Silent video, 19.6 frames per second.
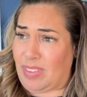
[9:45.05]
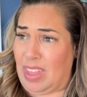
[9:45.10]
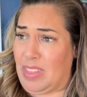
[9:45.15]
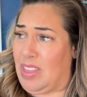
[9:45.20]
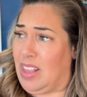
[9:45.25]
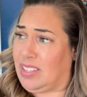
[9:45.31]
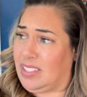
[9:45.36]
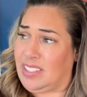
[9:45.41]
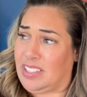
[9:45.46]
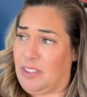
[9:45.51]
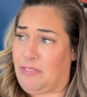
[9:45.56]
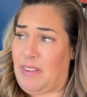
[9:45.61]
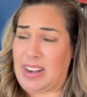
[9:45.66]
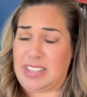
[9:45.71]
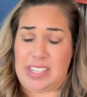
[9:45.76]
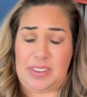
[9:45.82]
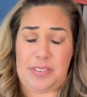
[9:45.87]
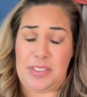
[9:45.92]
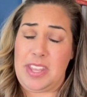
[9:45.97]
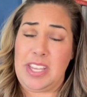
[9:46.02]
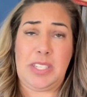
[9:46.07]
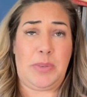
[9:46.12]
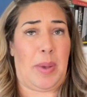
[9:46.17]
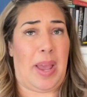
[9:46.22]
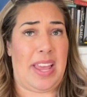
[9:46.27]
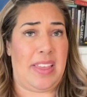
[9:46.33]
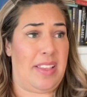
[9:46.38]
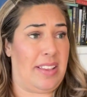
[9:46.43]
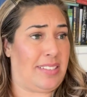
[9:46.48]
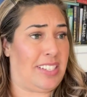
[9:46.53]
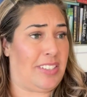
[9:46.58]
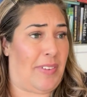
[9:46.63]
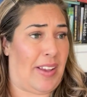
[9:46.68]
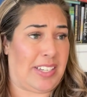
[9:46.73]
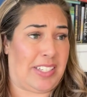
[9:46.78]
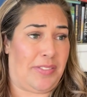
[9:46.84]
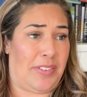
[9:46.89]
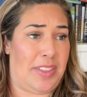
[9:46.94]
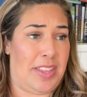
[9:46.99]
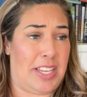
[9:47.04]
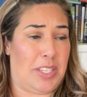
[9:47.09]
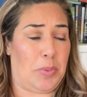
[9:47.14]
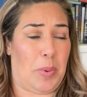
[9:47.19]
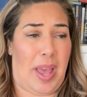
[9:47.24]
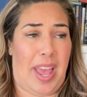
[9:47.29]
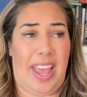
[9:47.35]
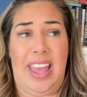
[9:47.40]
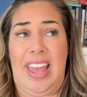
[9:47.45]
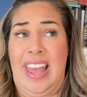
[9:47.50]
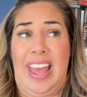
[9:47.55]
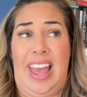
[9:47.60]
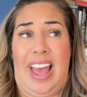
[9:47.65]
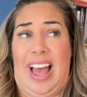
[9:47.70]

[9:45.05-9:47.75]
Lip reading: this is effective in this way, and this is effective in this way.